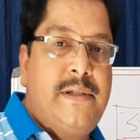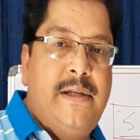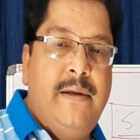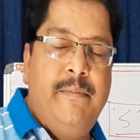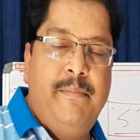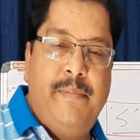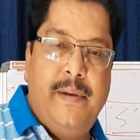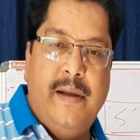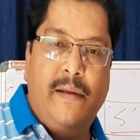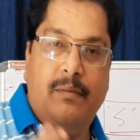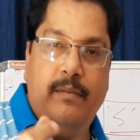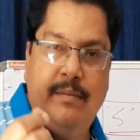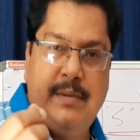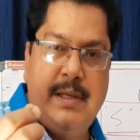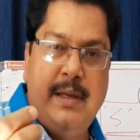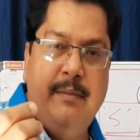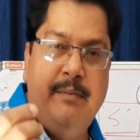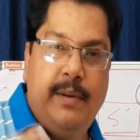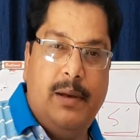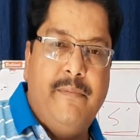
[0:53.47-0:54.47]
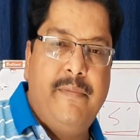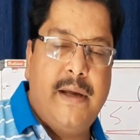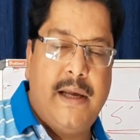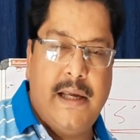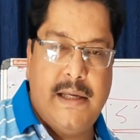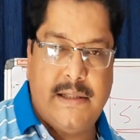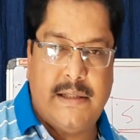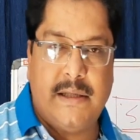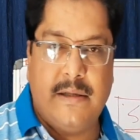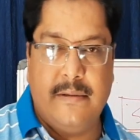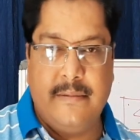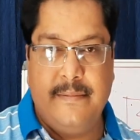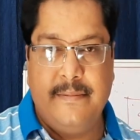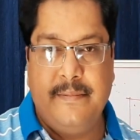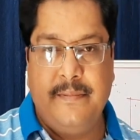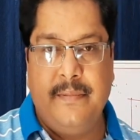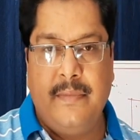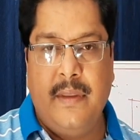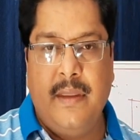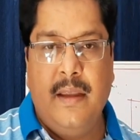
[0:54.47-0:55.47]
simplification
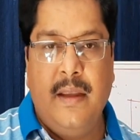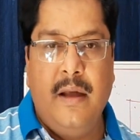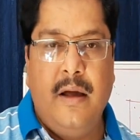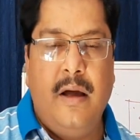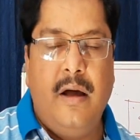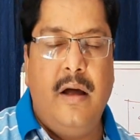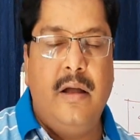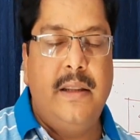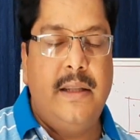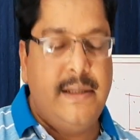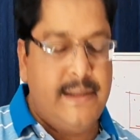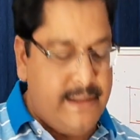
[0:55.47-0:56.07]
or